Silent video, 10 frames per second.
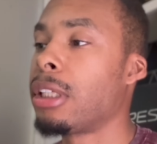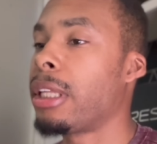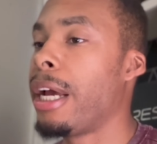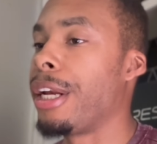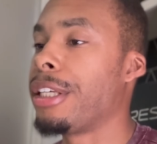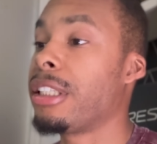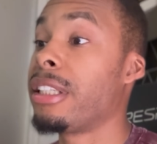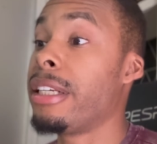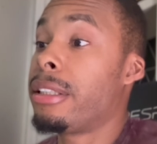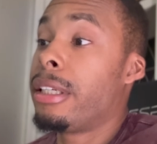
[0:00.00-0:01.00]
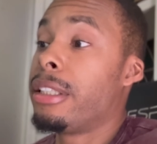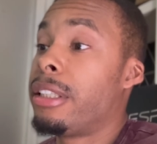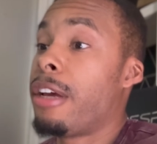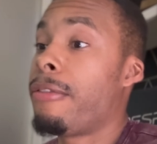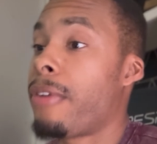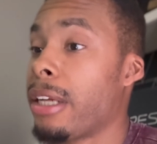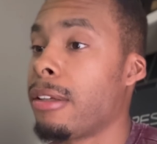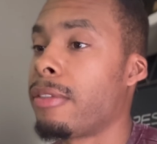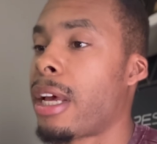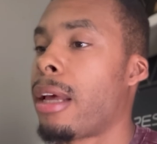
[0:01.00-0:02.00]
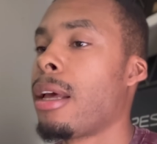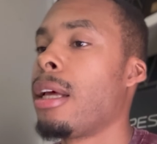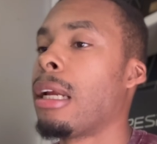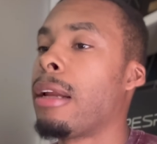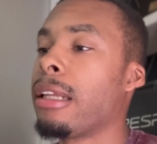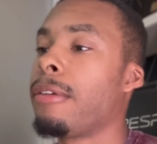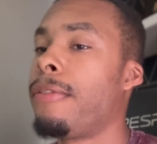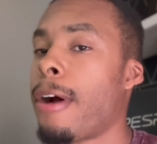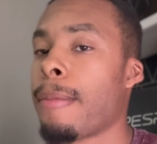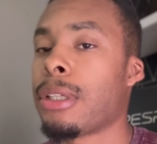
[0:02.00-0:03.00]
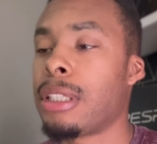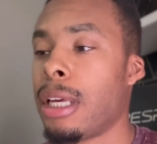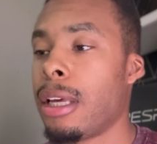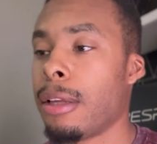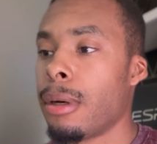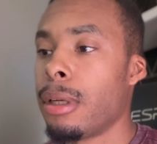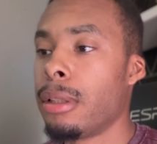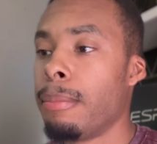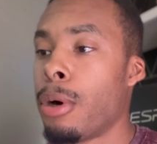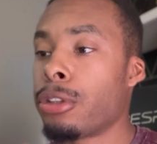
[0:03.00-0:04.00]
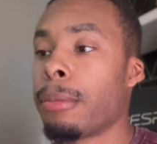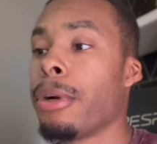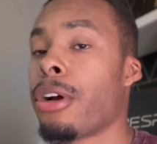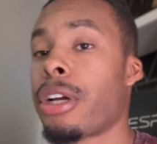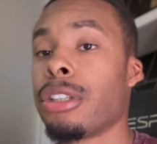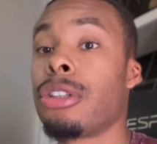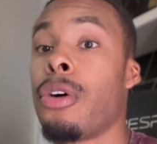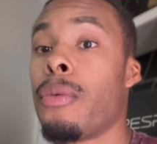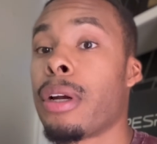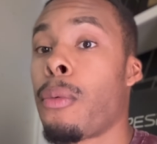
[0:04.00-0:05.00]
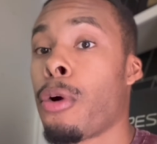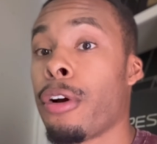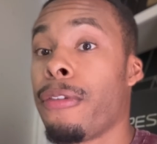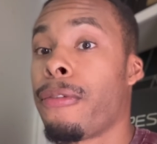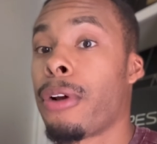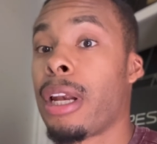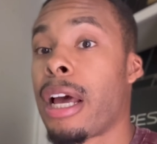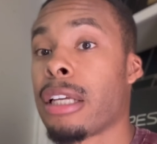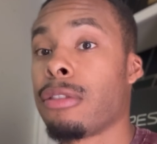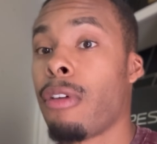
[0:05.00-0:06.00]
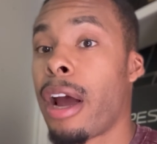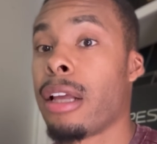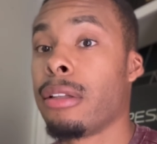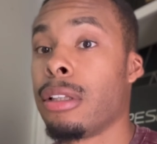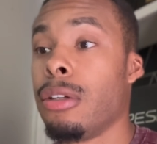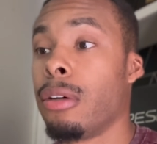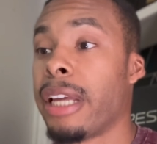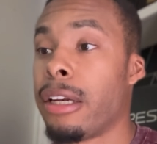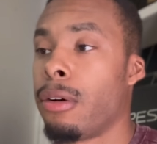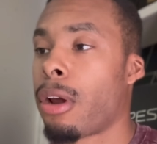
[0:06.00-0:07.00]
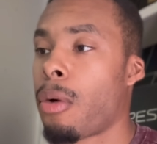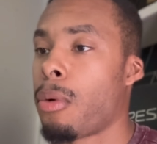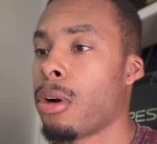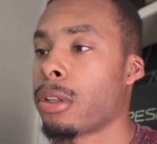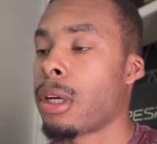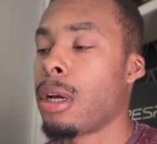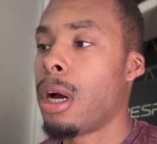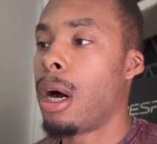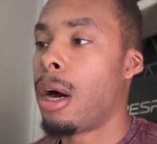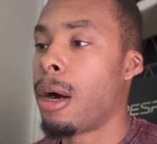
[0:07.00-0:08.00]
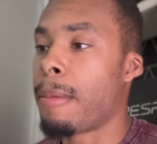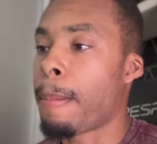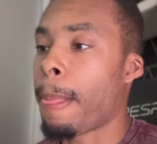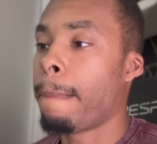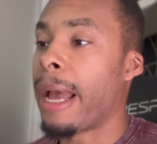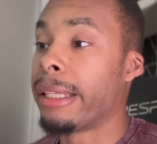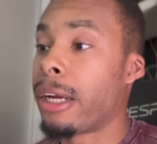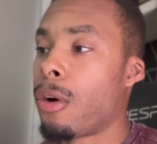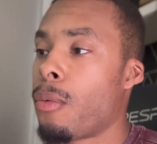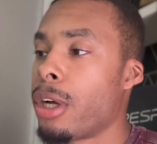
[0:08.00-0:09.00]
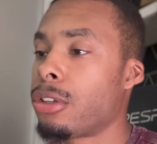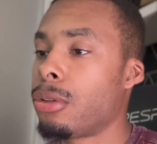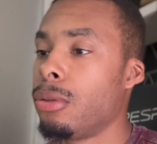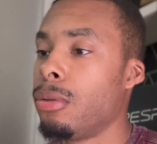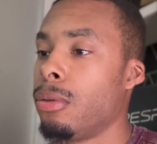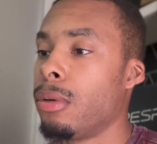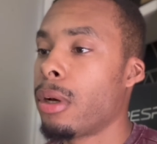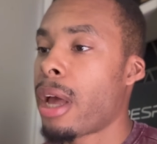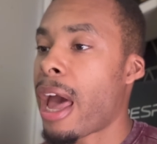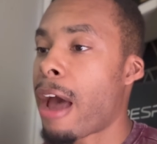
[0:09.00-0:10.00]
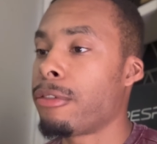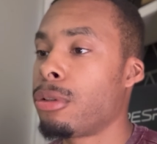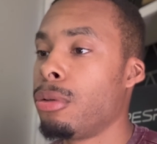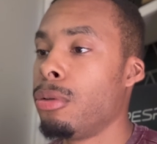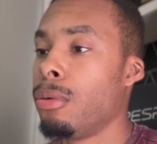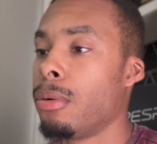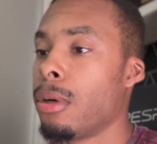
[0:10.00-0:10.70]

thing. This is the effect of that. Now, like the farmer said, most Americans don't want to work for less, right? You know, they know their worth, and they don't want to have to,